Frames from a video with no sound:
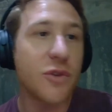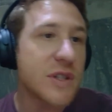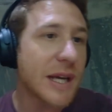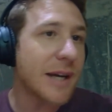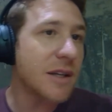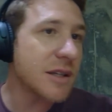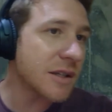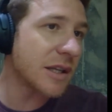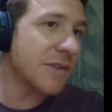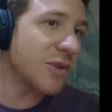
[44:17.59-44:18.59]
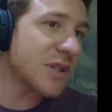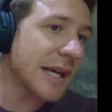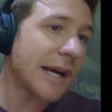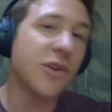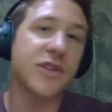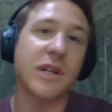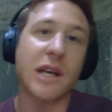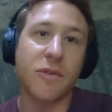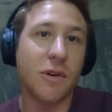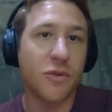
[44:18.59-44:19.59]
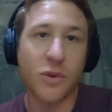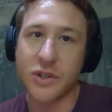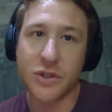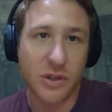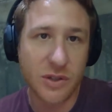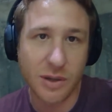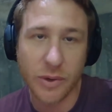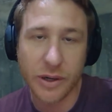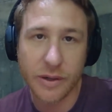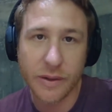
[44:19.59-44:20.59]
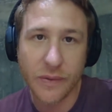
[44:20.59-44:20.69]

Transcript: If your style doesn't evolve, you are stuck somewhere.